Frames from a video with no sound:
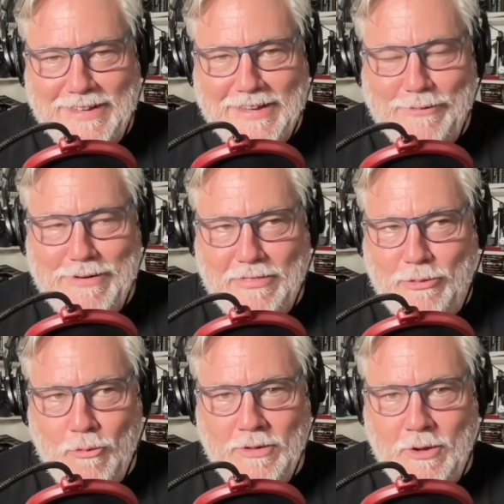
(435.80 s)
We got
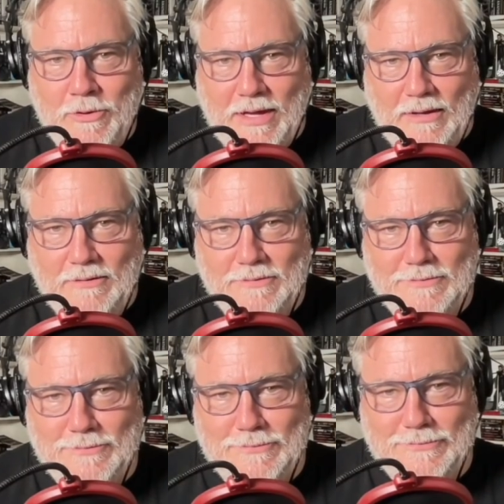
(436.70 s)
Thor and Loki,
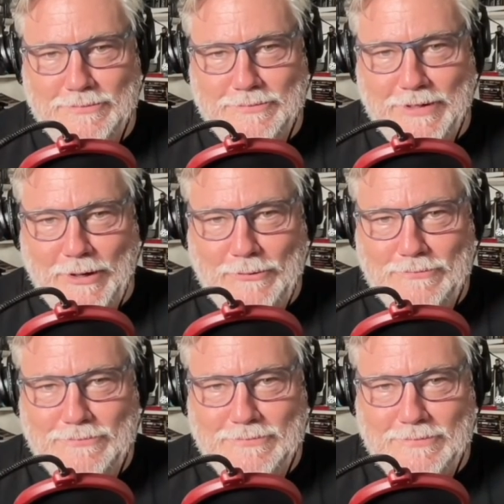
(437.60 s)
you know,
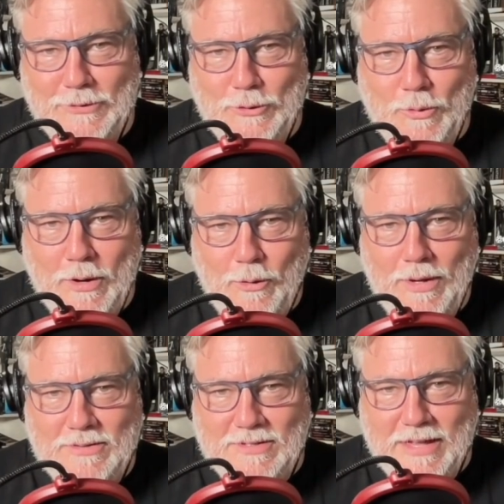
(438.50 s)
who
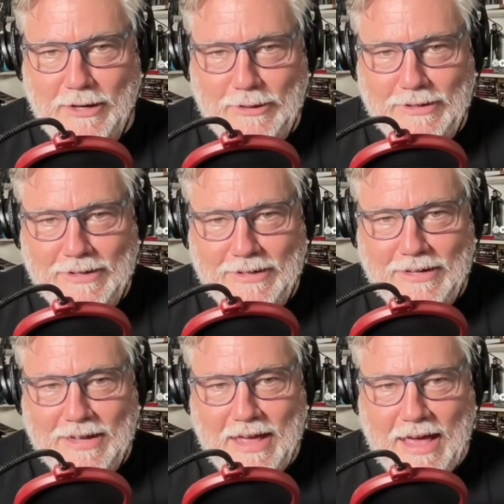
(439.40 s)
else is there?
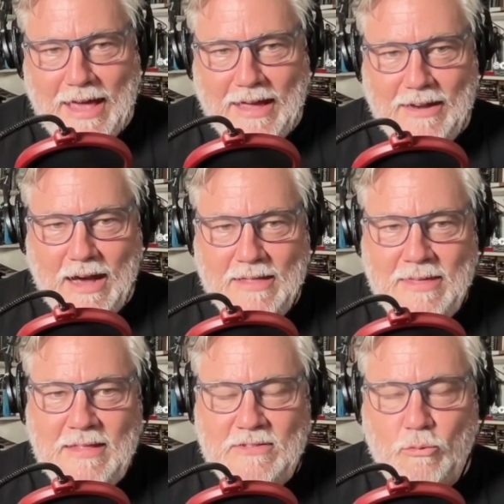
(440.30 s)
And I
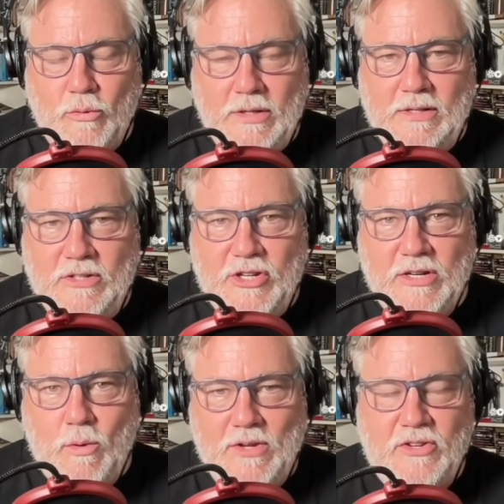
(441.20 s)
think that's a really legit
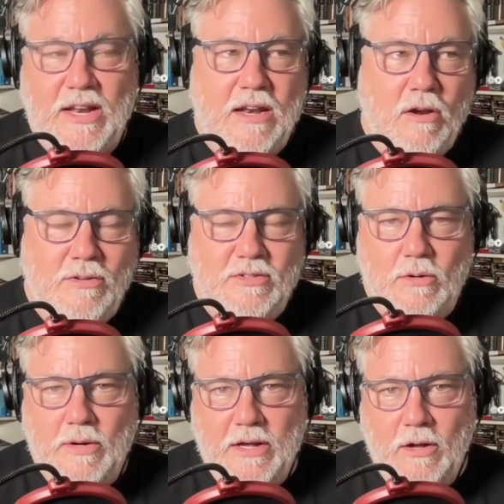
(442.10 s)
question. And
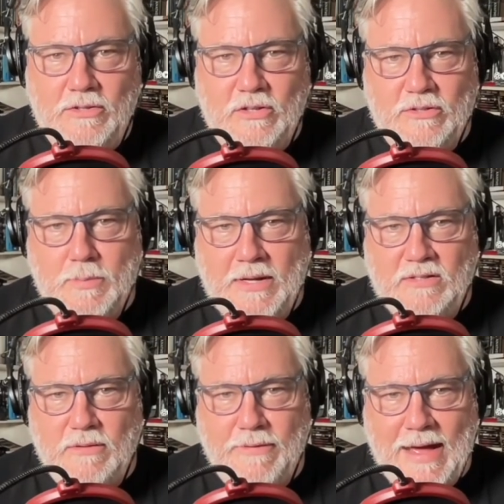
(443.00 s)
it also speaks to
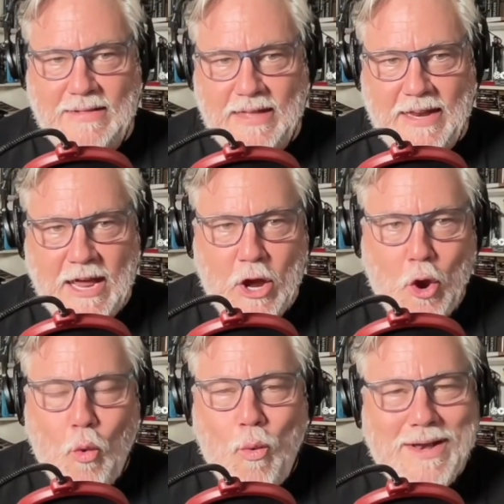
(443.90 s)
the fact that
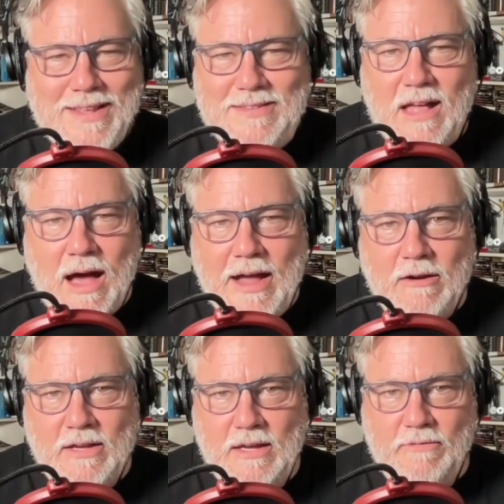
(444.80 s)
what is the
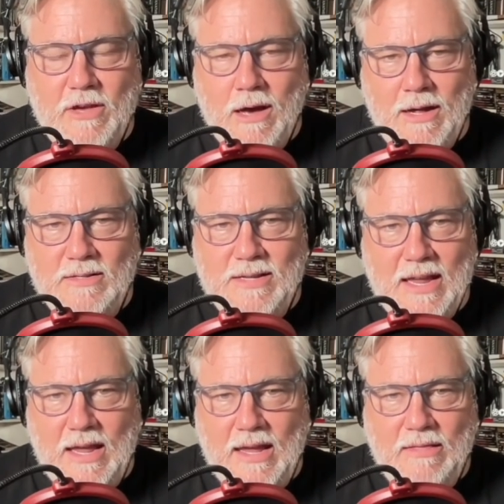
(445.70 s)
hierarchy of gods
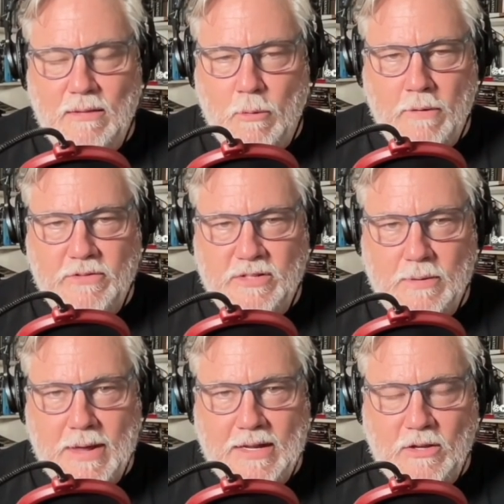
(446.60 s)
in the Marvel
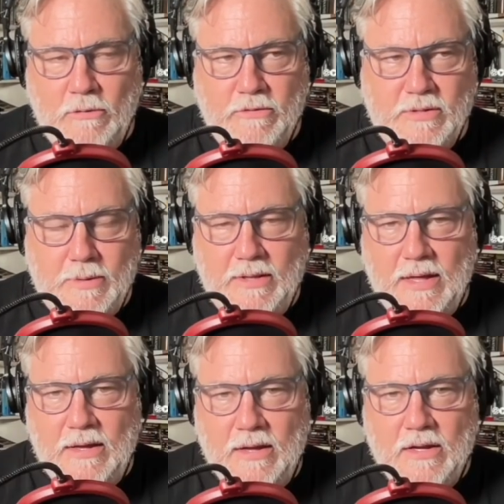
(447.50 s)
Cinematic Universe? I mean,
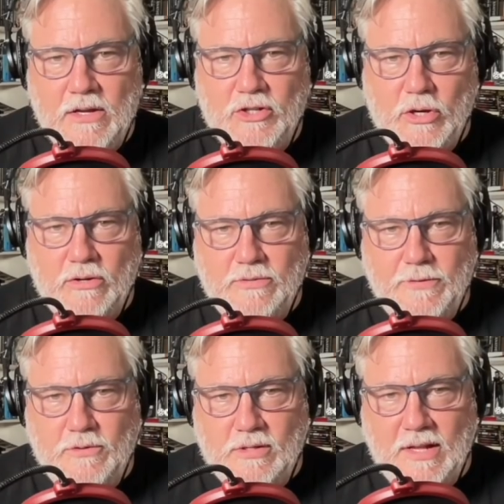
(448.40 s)
they showed us a
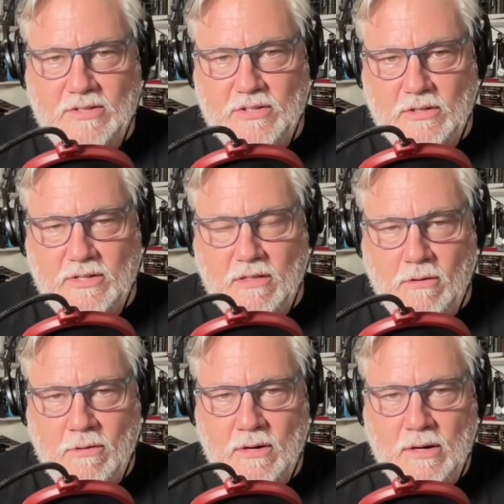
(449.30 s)
few Celestials and
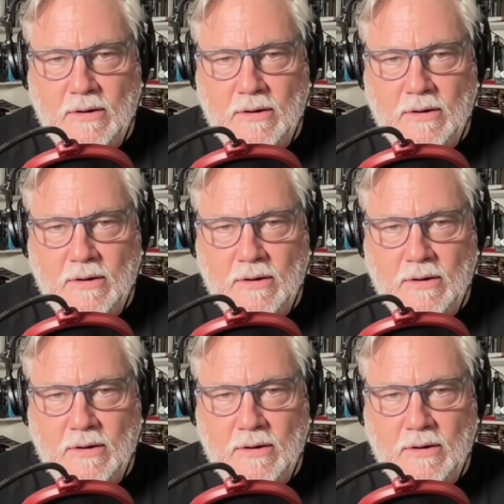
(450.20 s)
Thor,